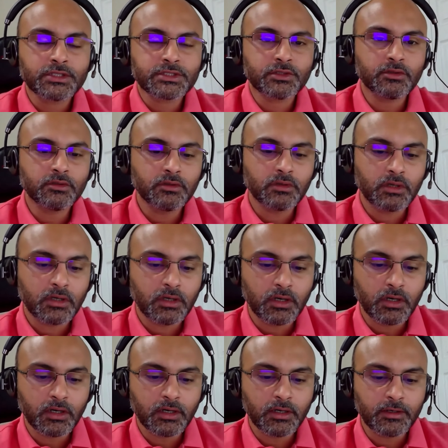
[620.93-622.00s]
So
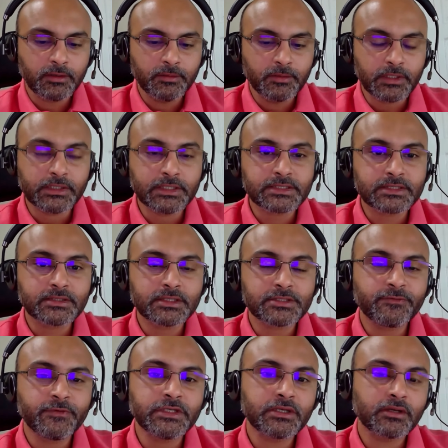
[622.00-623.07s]

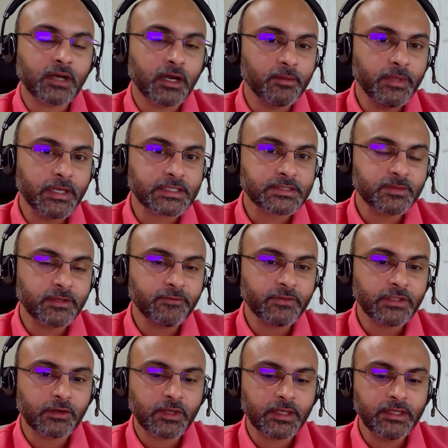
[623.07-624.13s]
this feature can't be explained
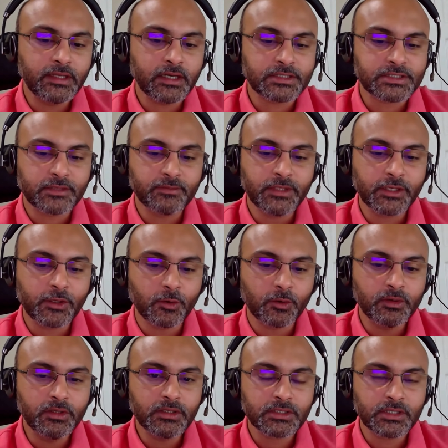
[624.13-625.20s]
without any assembly
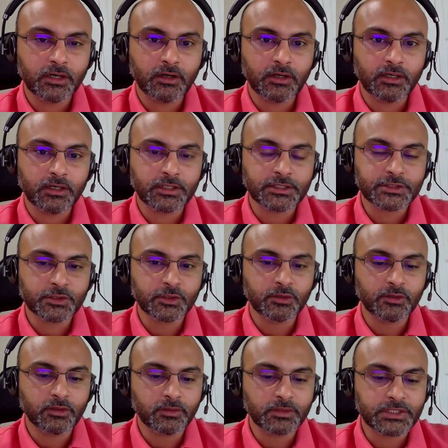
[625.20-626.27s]
code.
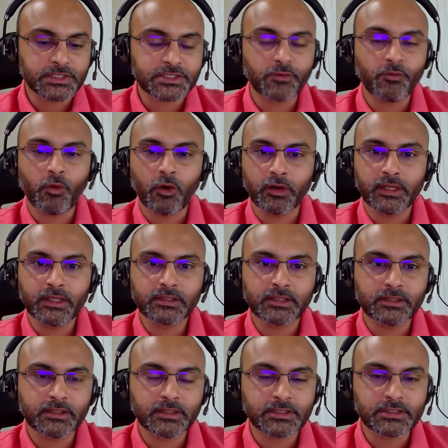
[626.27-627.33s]
So just a warning
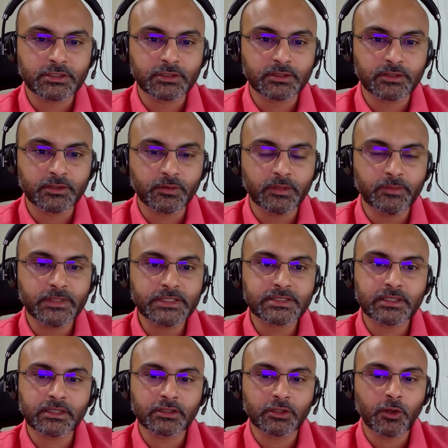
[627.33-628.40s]
that you will be
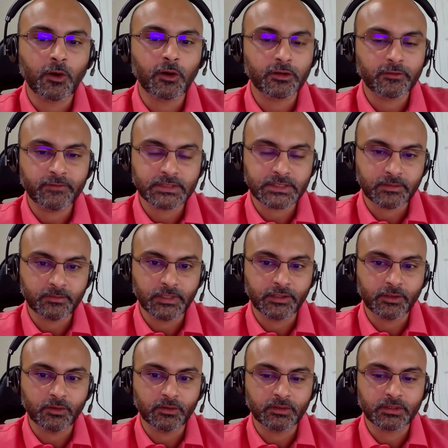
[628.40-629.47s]
seeing a lot of assembly
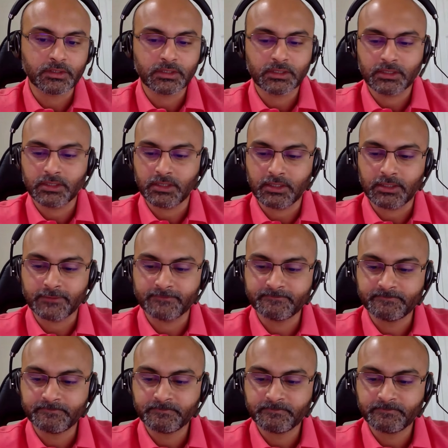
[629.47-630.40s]
code. Uh,